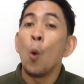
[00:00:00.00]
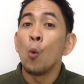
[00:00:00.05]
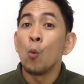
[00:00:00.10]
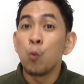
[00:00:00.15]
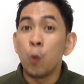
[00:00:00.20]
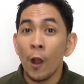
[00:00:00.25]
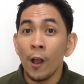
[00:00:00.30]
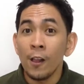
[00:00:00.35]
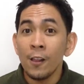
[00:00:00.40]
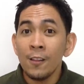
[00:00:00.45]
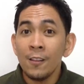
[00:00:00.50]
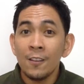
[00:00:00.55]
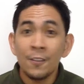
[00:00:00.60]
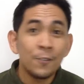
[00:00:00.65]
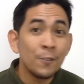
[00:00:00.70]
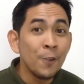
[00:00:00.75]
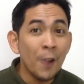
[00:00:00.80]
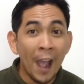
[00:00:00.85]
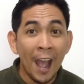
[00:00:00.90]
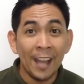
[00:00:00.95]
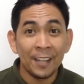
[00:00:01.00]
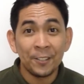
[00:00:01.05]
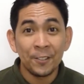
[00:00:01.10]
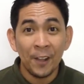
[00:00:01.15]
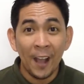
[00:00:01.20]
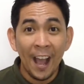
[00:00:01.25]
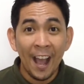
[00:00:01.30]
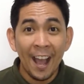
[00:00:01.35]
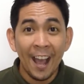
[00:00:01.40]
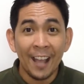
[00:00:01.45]
Well, you have to
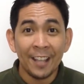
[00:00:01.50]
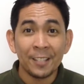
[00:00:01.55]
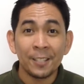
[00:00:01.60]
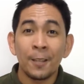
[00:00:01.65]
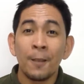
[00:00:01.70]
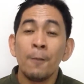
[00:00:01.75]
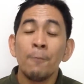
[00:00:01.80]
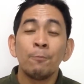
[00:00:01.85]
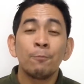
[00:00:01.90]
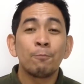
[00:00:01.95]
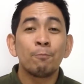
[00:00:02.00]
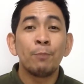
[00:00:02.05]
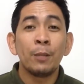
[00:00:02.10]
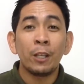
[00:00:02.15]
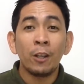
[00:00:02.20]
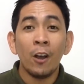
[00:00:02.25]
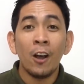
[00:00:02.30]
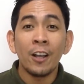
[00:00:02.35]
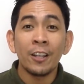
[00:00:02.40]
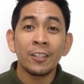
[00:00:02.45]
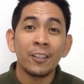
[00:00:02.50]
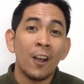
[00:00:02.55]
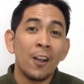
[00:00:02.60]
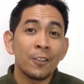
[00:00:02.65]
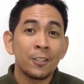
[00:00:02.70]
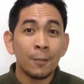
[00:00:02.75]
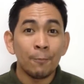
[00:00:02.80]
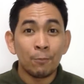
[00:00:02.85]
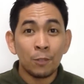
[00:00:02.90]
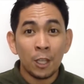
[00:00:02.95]
ask, because on
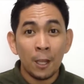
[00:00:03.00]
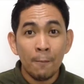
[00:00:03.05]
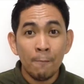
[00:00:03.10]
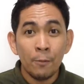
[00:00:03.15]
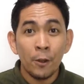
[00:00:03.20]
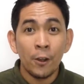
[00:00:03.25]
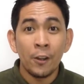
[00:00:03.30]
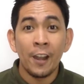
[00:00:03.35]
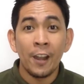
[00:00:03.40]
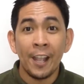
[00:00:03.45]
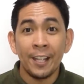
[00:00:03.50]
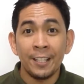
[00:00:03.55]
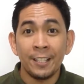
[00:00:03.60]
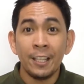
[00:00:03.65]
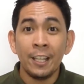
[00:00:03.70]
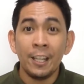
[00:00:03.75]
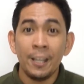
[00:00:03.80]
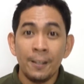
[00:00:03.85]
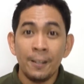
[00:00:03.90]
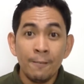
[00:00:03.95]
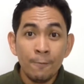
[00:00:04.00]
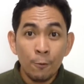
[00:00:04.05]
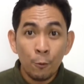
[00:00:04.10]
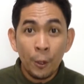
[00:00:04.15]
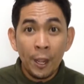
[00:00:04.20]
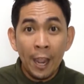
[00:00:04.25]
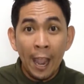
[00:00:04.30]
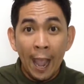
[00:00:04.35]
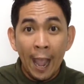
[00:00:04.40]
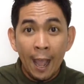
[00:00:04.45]
September 19,
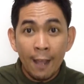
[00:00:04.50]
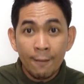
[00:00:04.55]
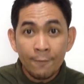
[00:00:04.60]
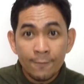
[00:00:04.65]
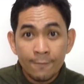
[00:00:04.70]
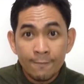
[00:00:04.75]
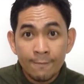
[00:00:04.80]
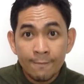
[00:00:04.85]
we have...